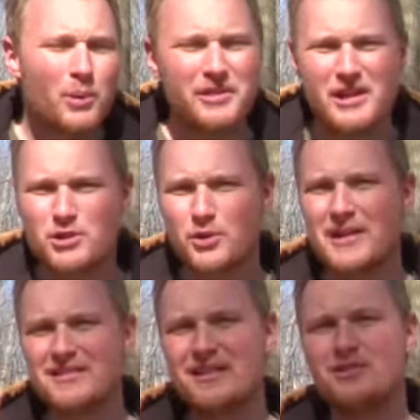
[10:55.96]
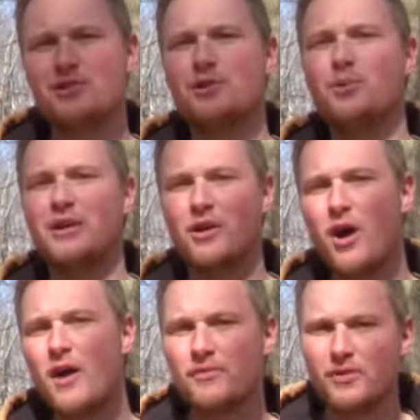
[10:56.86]
what that translates to when you're
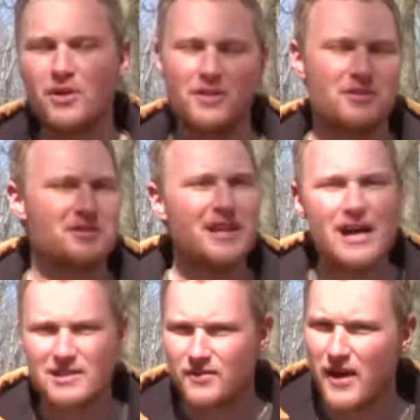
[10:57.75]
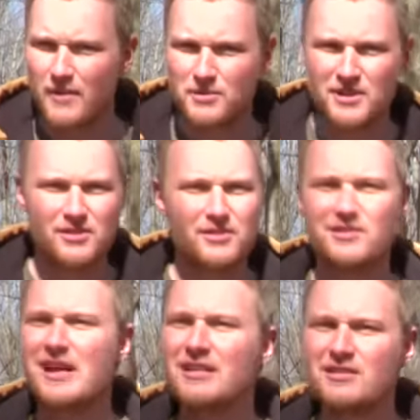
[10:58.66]
off-road and there's lots of
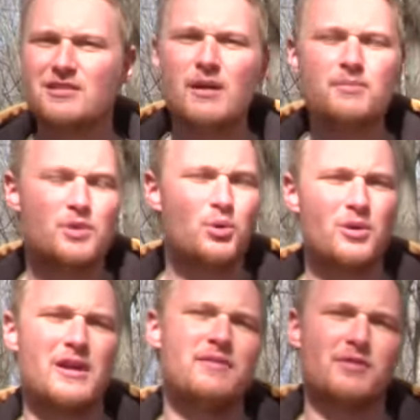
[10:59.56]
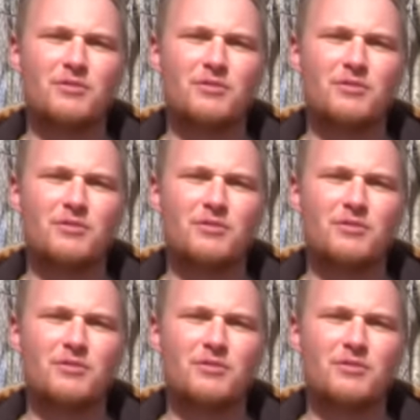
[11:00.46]
obstacles, stumps, or even